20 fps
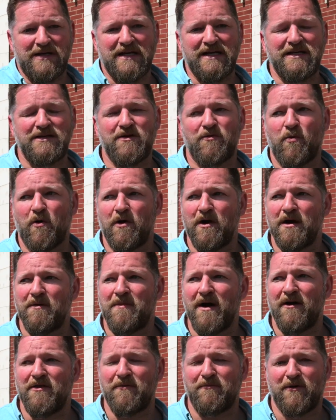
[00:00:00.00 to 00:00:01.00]
We need to worry
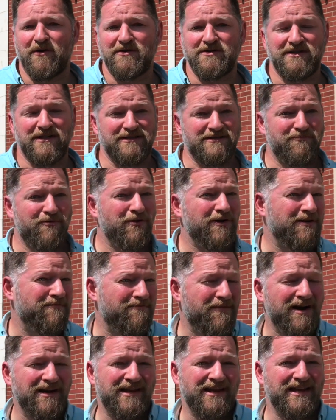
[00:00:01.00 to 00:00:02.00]
about the person that's putting
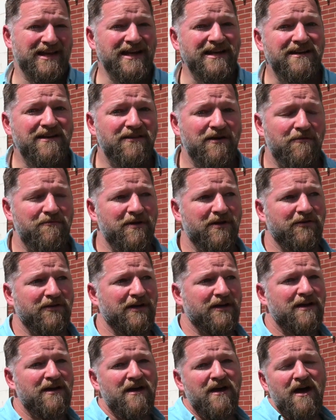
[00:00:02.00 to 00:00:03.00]
money into their building,